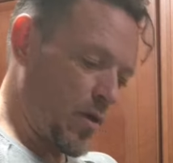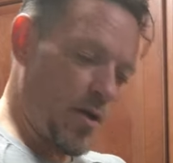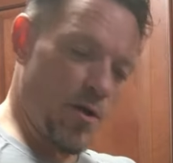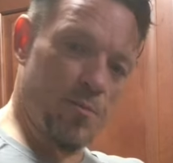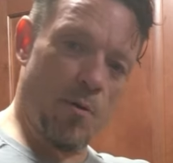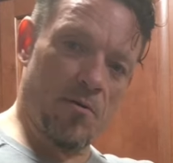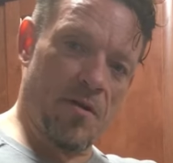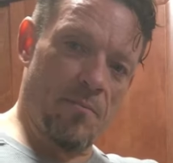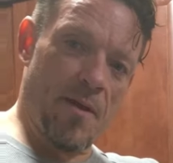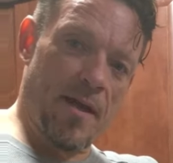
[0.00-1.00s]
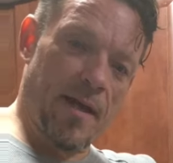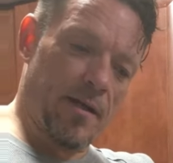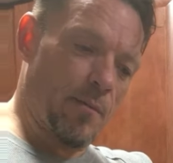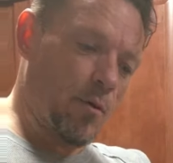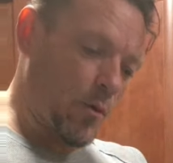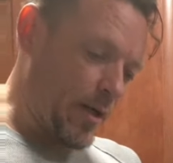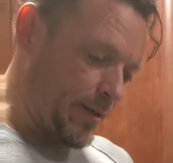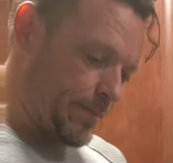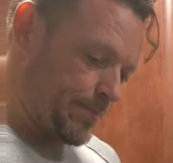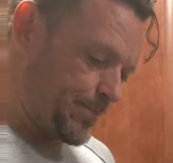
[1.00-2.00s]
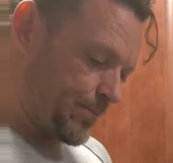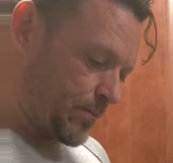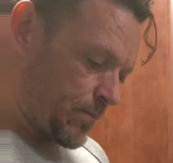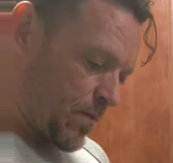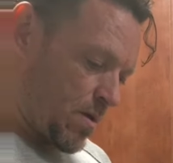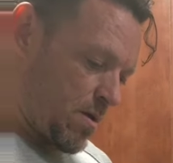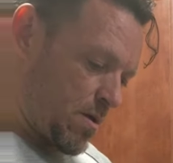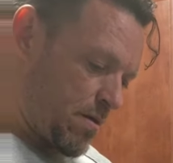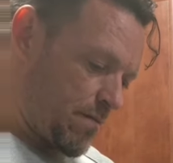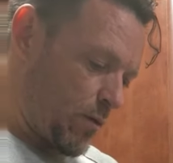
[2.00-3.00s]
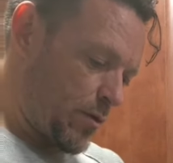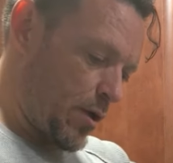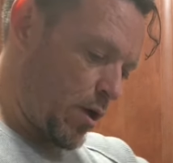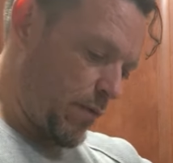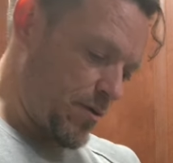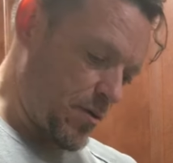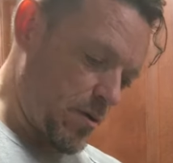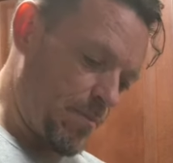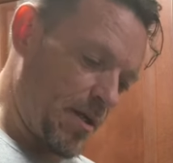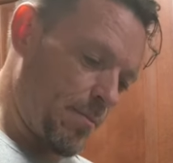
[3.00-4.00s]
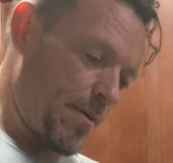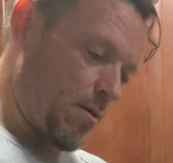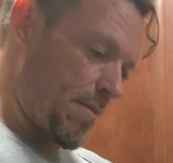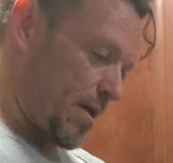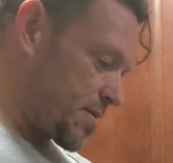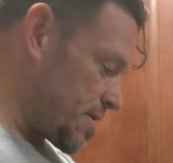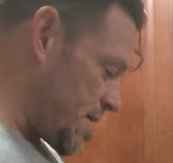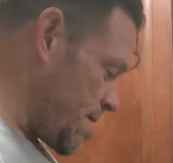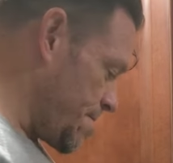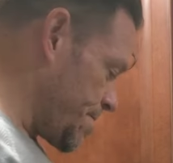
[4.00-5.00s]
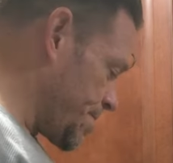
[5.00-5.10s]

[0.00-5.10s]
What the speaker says: And there's protein pancake number one. Fold it over so the peanut butter melts in there.